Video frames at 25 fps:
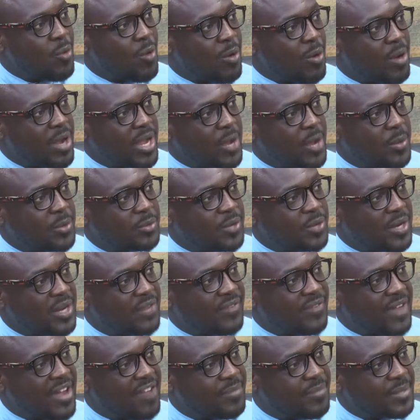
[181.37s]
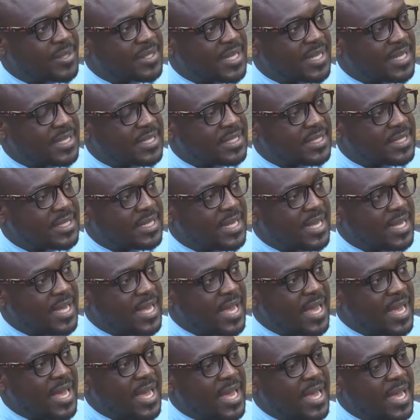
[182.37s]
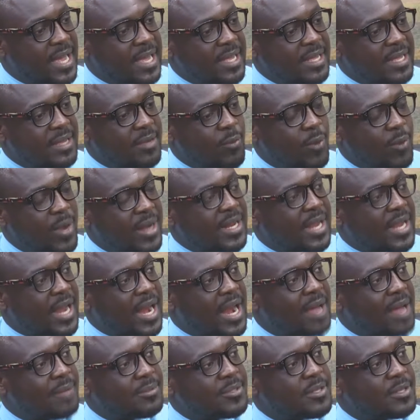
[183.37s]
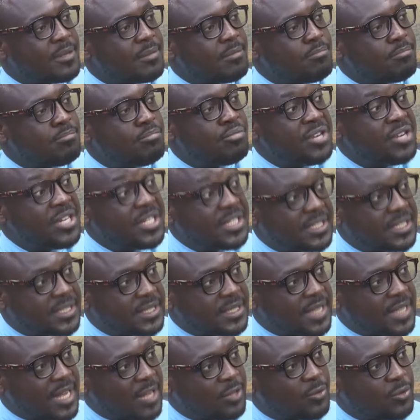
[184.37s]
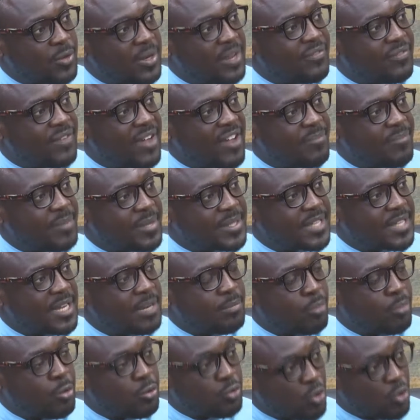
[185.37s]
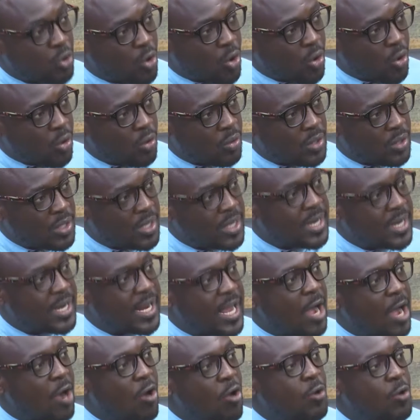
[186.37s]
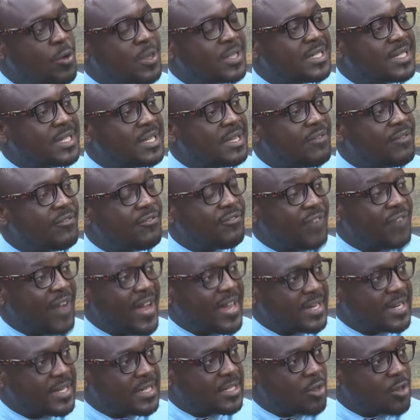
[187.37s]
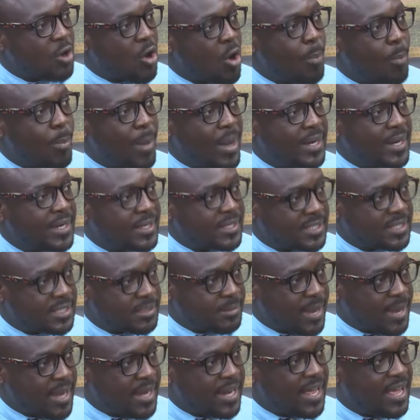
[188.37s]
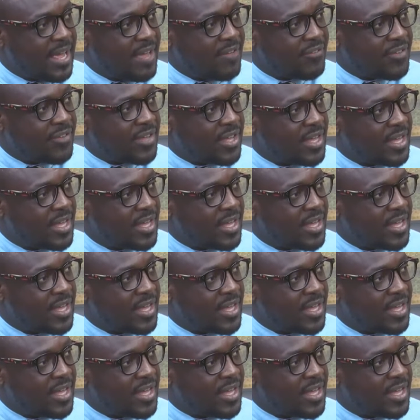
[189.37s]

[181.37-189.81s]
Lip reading: were working with 25%, when clubs breach that 25% protocol, they are always fined or punished by the FA.